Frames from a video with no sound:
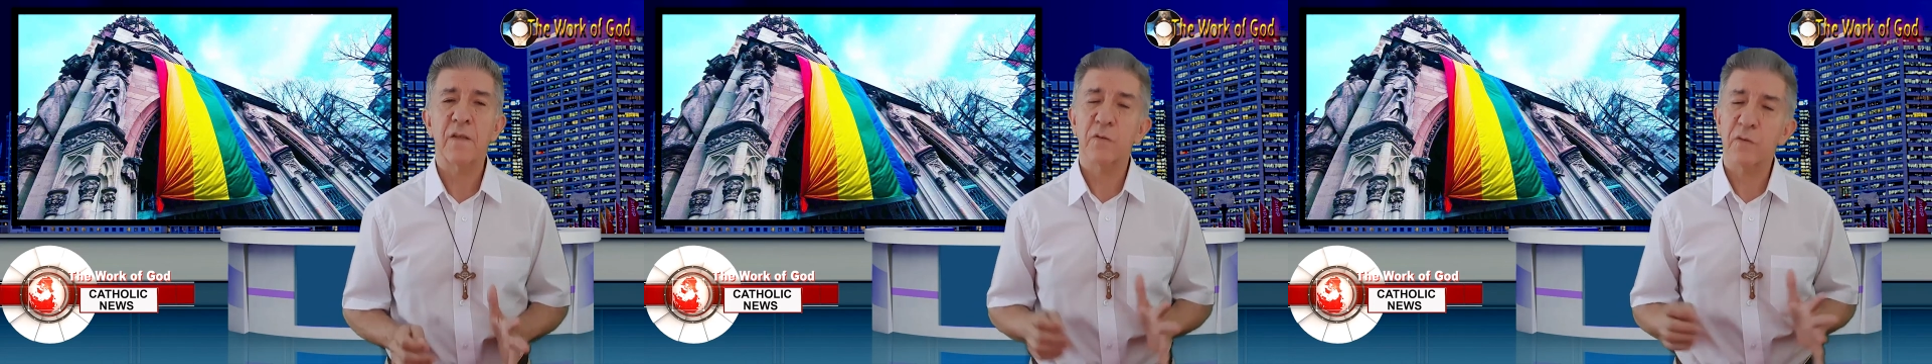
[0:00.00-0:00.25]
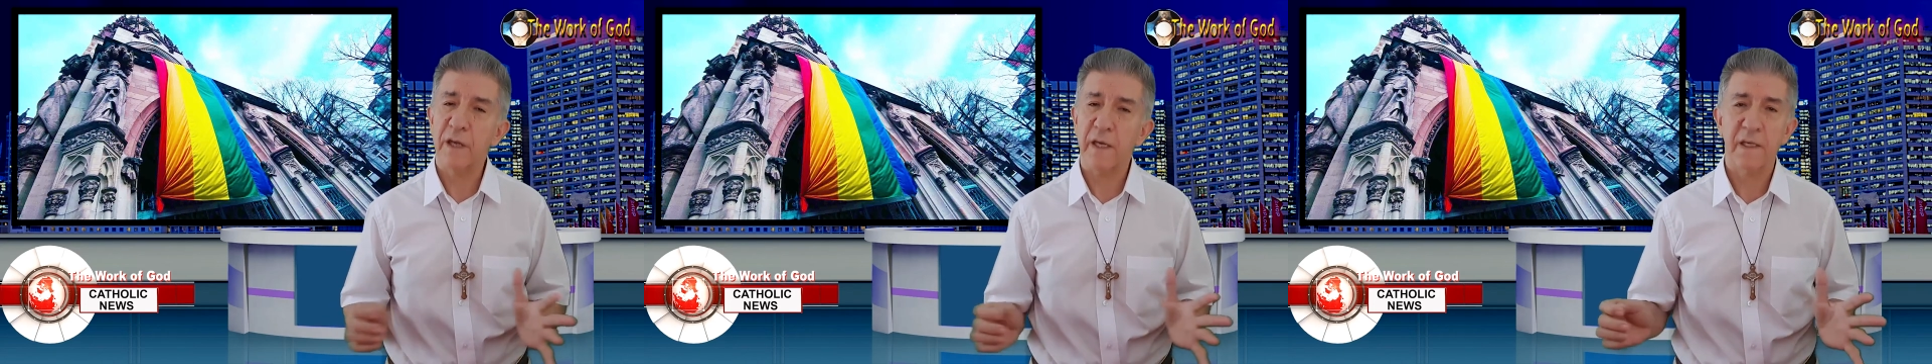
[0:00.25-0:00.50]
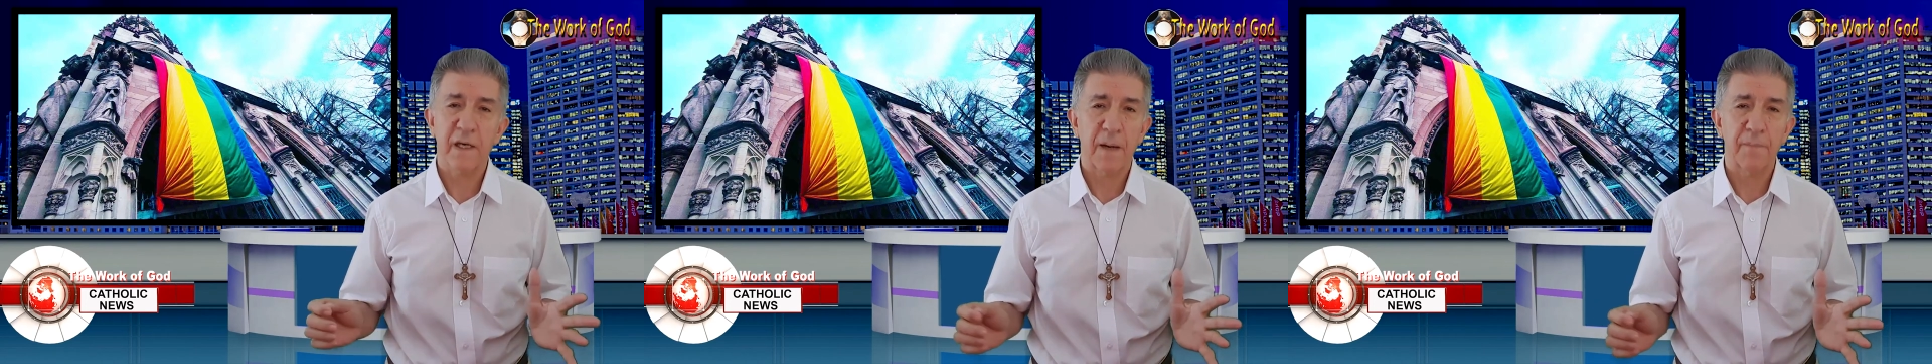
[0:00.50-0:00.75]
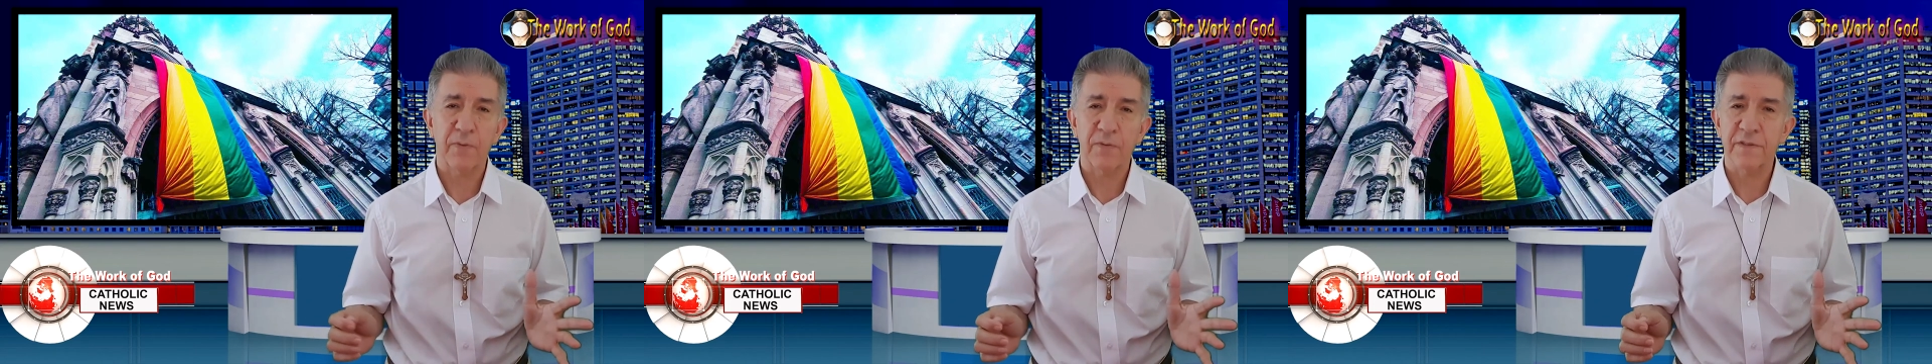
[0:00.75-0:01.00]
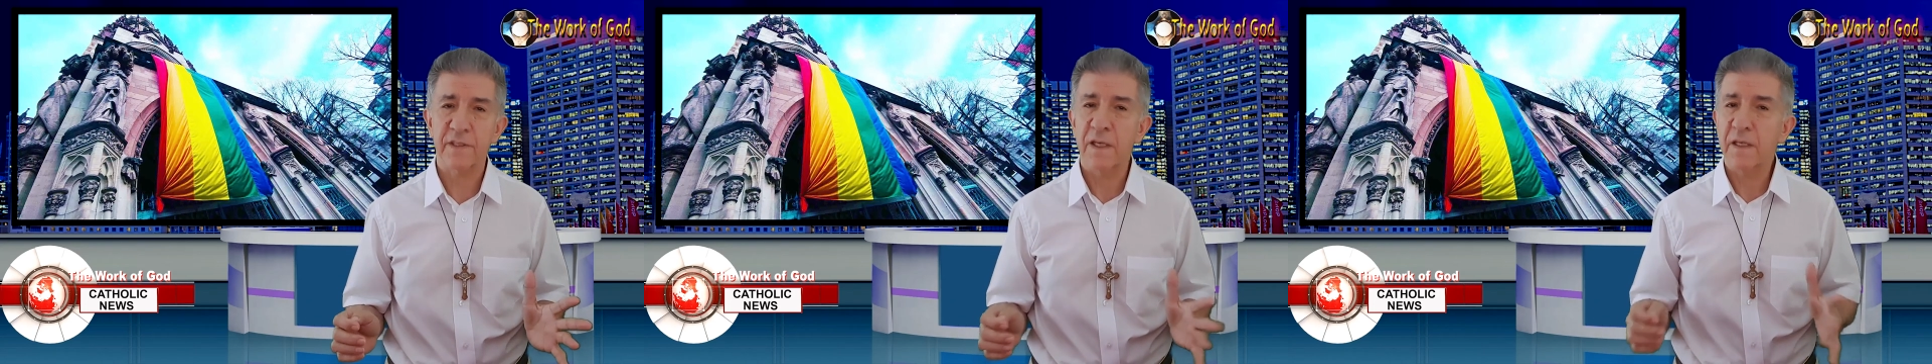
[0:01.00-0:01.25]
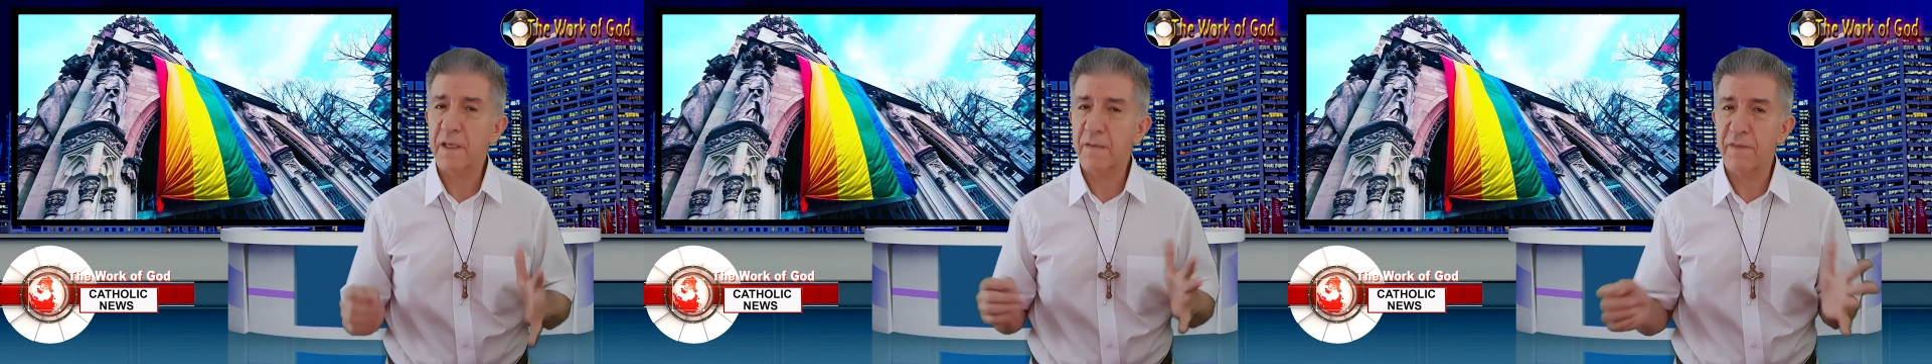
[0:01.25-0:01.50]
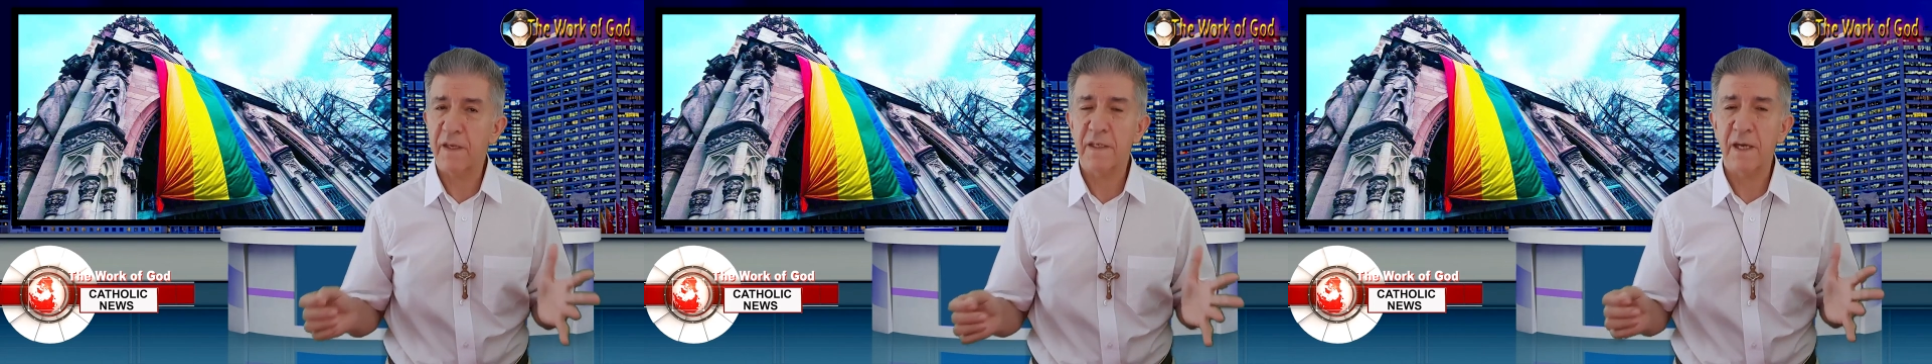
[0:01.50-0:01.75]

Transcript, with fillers: to gay couples if they